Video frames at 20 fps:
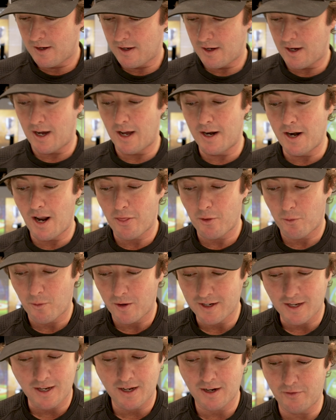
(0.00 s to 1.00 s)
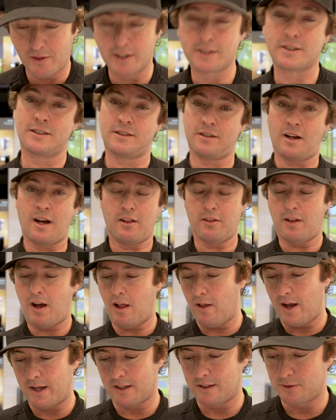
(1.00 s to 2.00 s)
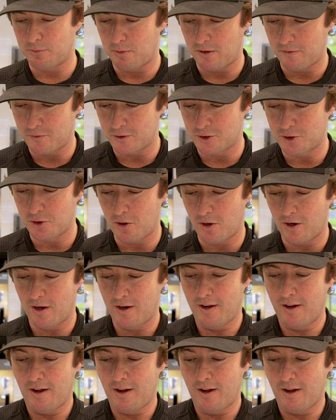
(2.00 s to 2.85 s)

Another one here. This is, I like this one for sure.